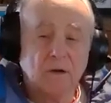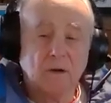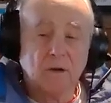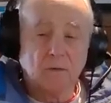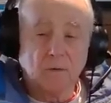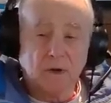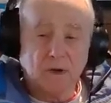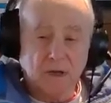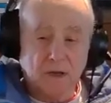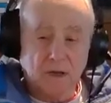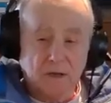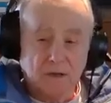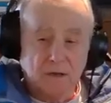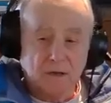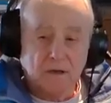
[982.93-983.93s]
Okay.
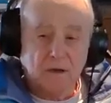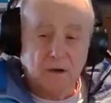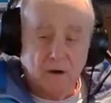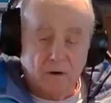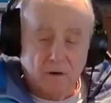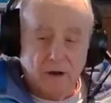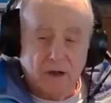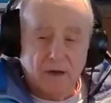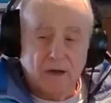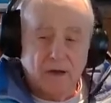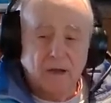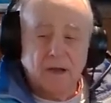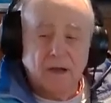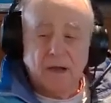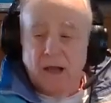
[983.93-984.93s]
All right.
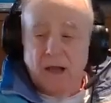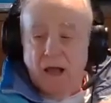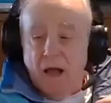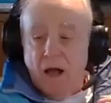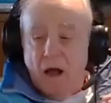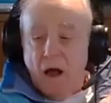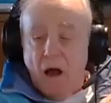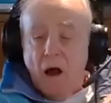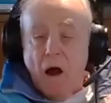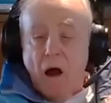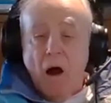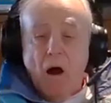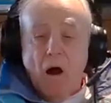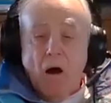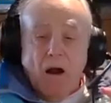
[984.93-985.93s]

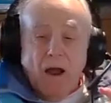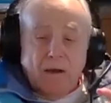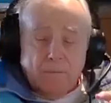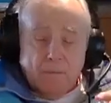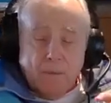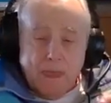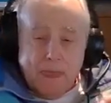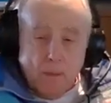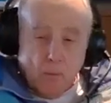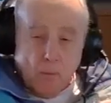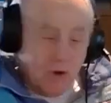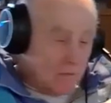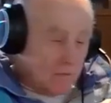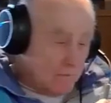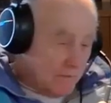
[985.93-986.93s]
All right.
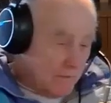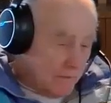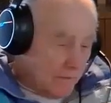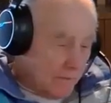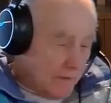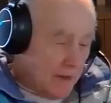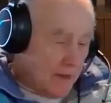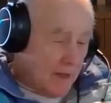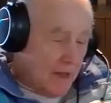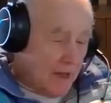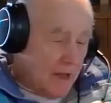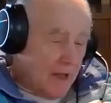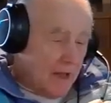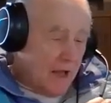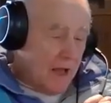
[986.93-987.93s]
Well,
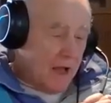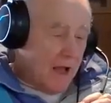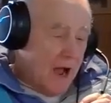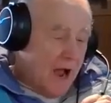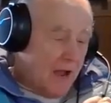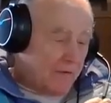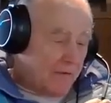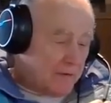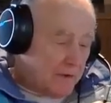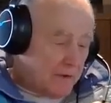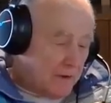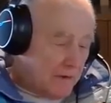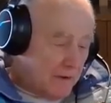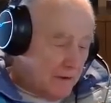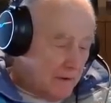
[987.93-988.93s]
I
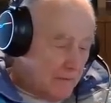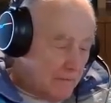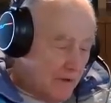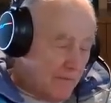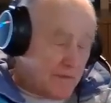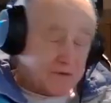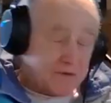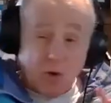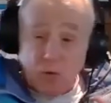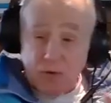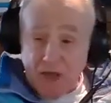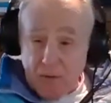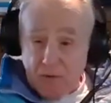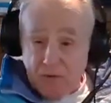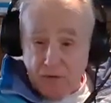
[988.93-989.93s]
if it's
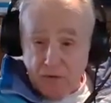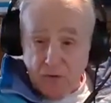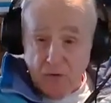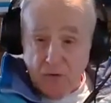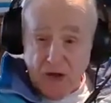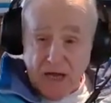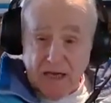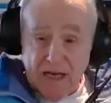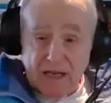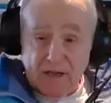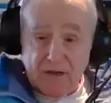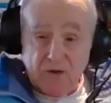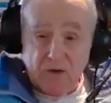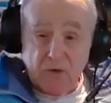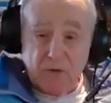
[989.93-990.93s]
okay with you, I'd like
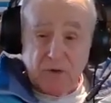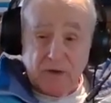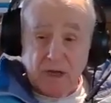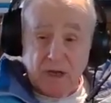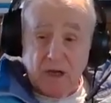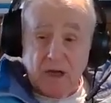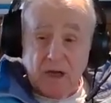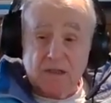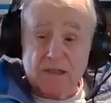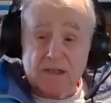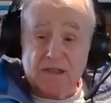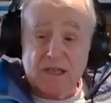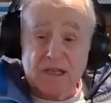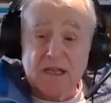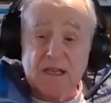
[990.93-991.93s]
to do a little
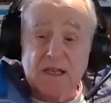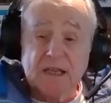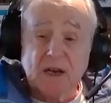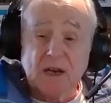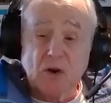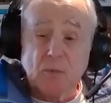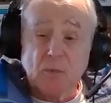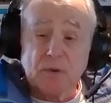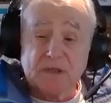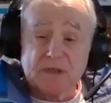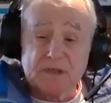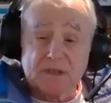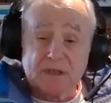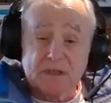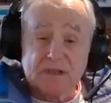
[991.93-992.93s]
unseen
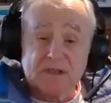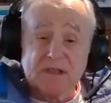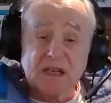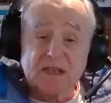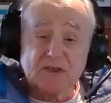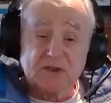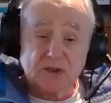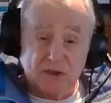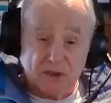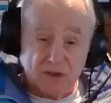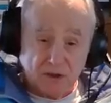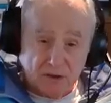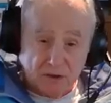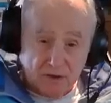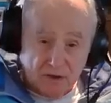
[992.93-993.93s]
therapist
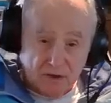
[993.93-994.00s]
session.